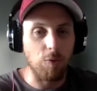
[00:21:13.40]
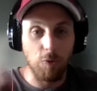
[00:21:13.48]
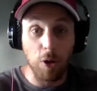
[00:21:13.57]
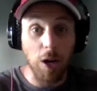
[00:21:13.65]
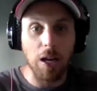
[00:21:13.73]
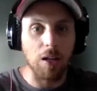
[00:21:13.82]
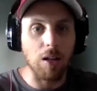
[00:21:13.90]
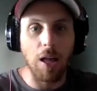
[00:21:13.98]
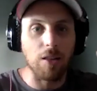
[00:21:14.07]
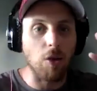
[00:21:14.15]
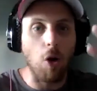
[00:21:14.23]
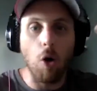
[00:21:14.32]
forget it.
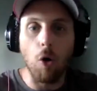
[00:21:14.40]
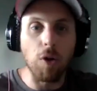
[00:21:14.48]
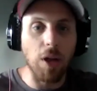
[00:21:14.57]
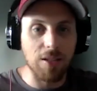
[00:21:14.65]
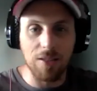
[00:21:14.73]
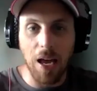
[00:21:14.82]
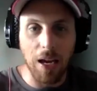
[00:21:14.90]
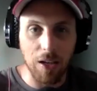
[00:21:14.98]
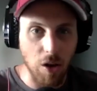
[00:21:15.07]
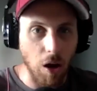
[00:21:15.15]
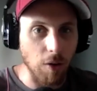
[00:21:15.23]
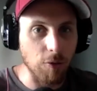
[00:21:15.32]
Like the whole next day
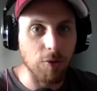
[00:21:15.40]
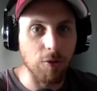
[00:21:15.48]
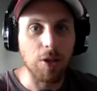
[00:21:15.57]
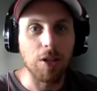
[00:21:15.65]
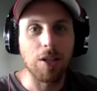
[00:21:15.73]
is off.